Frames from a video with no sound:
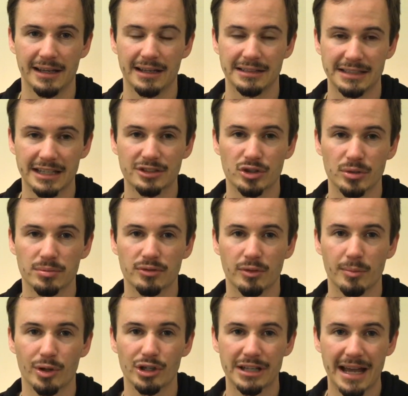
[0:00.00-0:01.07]
is excerpts from
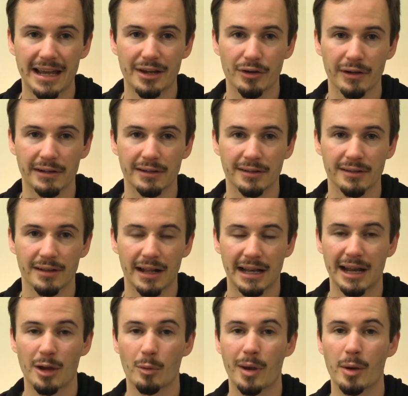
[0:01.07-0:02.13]
her diary, and
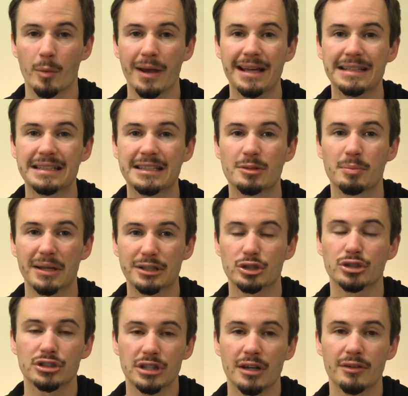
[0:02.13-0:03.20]
Ai Weiwei's is
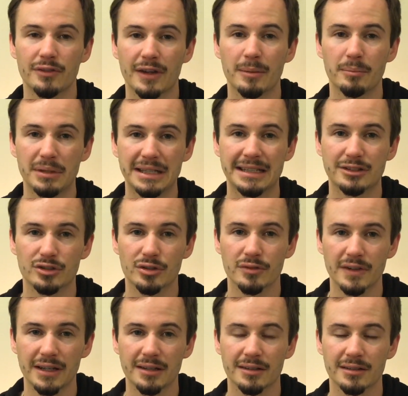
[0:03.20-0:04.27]
pictures of him being
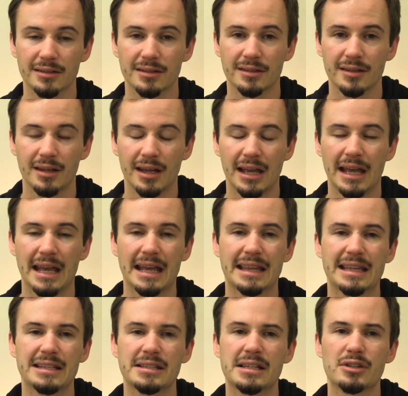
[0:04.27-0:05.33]
surveilled.
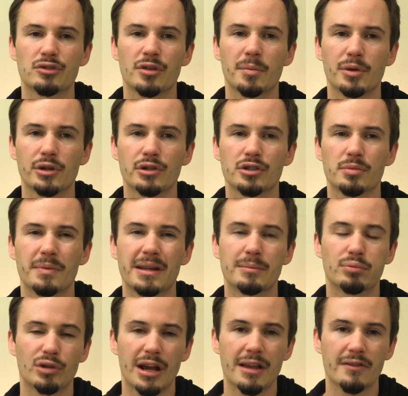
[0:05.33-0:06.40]
These contributors made
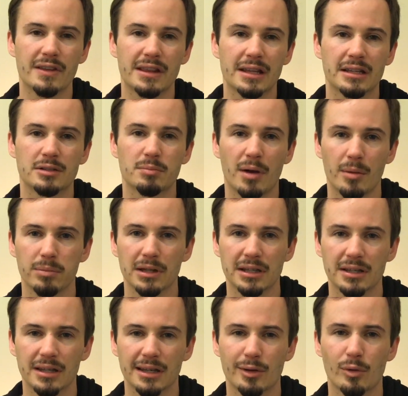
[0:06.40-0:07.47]
private things
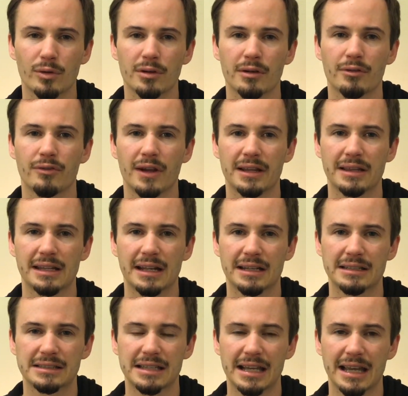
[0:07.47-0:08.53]
public in order to fight the
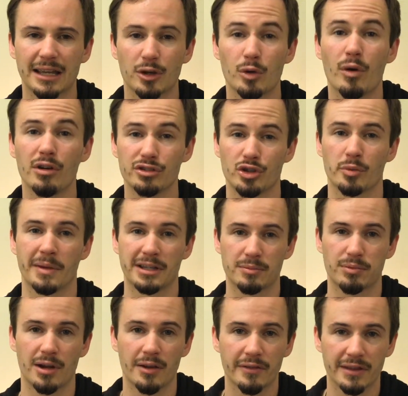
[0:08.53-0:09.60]
NSA, who also makes
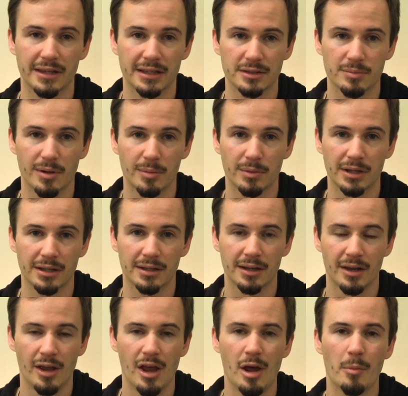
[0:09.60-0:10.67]
private things public.
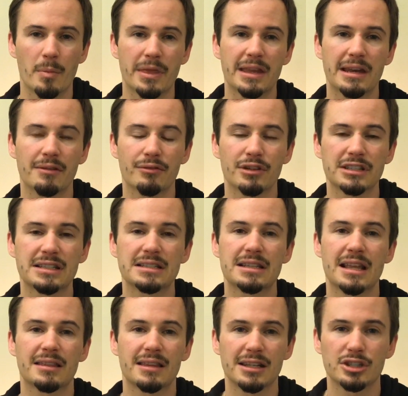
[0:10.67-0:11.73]
But the difference is
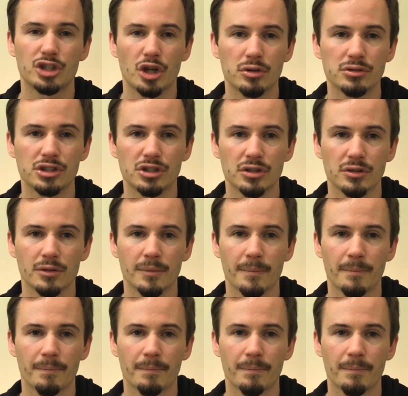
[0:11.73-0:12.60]
that they chose to.